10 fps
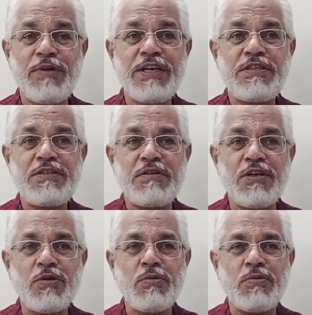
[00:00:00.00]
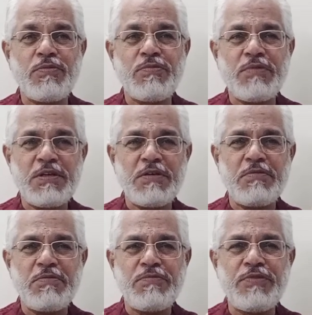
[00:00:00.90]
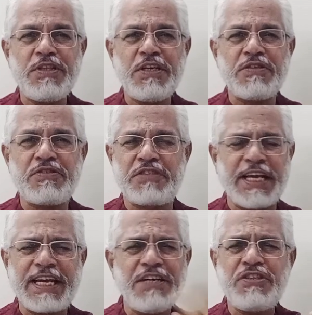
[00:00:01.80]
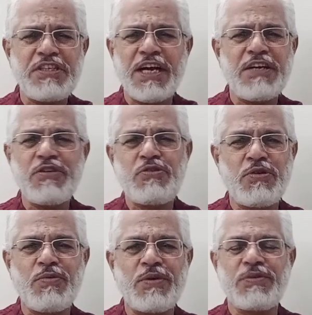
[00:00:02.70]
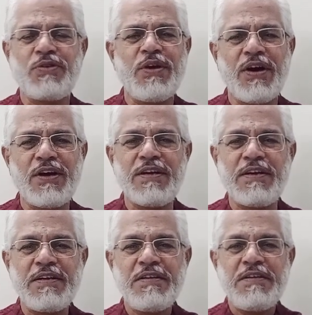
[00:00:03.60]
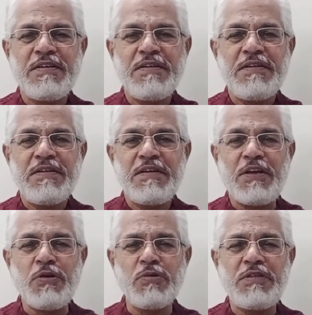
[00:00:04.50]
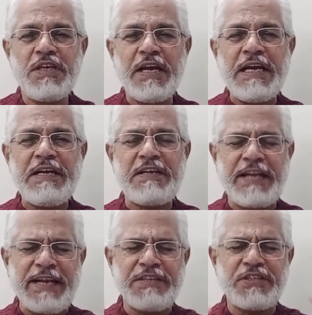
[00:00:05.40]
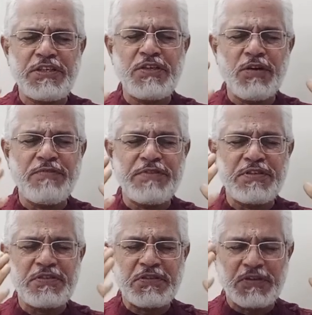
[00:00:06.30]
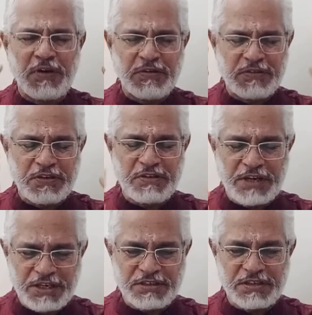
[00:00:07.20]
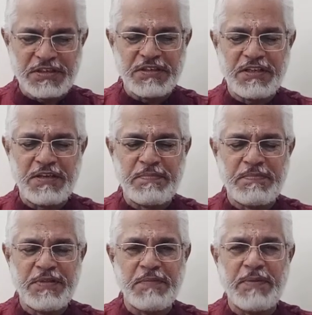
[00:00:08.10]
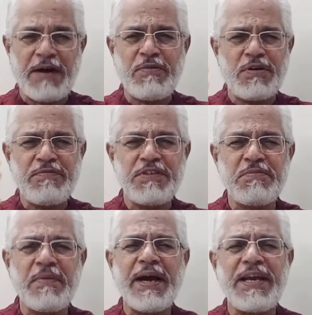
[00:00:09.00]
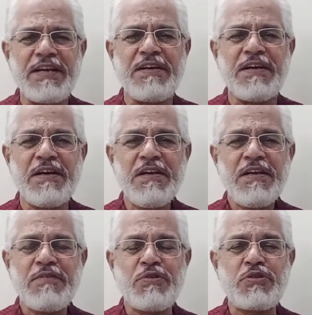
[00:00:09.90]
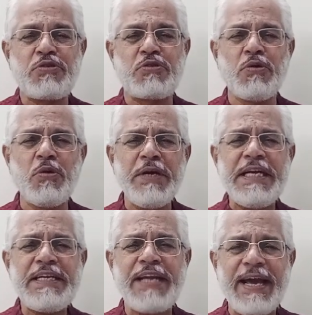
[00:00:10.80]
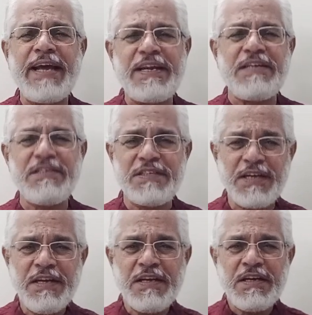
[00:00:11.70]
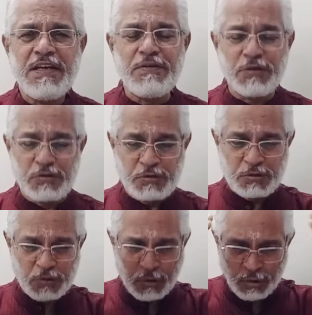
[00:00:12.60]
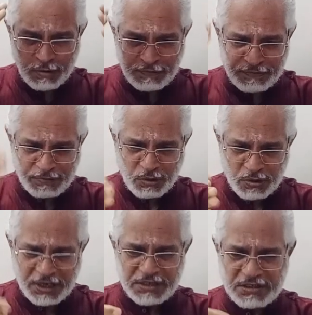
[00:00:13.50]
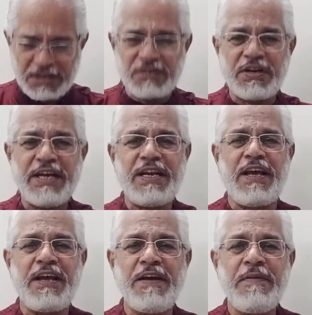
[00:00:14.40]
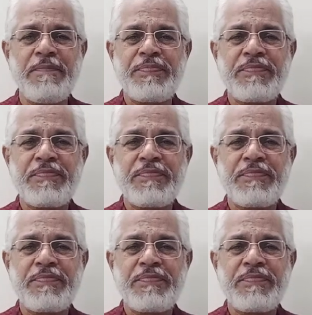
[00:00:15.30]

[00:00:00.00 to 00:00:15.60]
when, you know, within a second she understood what was going on. You know, the intensity of his concentration, the power of his mind was so intense, he was so focused in writing,